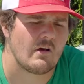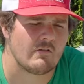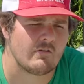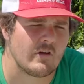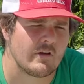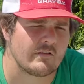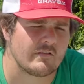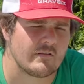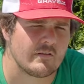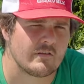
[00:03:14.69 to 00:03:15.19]
I would
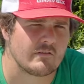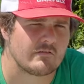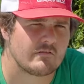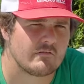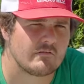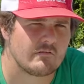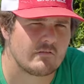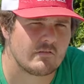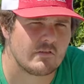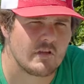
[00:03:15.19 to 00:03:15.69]
like to
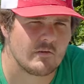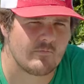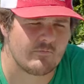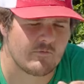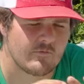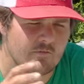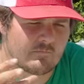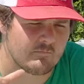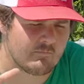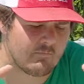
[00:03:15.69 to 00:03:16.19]
keep
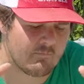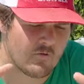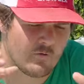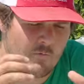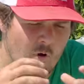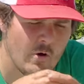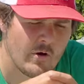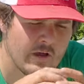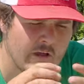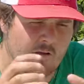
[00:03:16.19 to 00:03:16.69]
for for
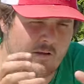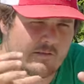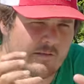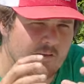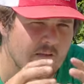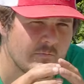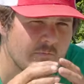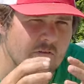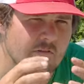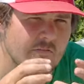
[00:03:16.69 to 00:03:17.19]
mowing. I like to
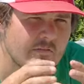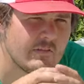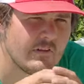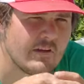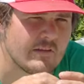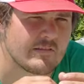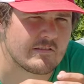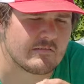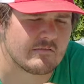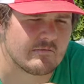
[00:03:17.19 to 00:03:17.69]
keep it
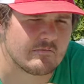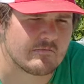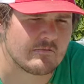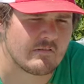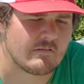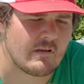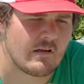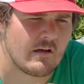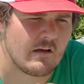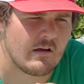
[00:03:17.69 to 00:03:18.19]
nice and
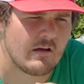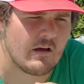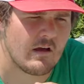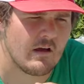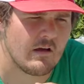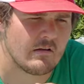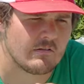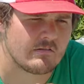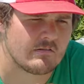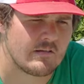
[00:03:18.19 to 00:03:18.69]

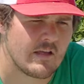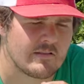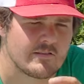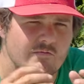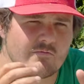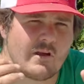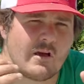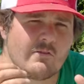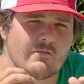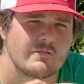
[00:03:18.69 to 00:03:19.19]
uh,
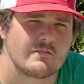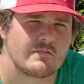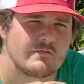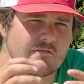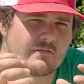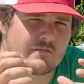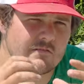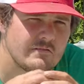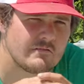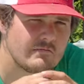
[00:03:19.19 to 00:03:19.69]
tense routes,
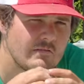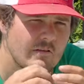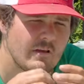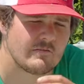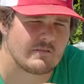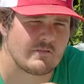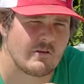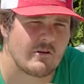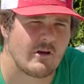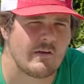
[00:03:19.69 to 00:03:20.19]
just
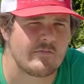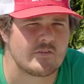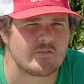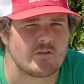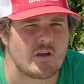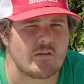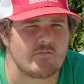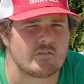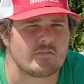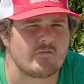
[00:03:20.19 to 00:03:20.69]
so I don't have to
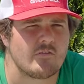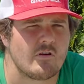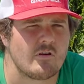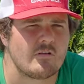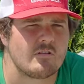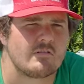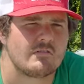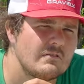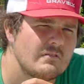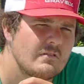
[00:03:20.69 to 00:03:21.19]
drive as
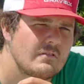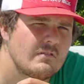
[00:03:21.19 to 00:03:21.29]
far. Are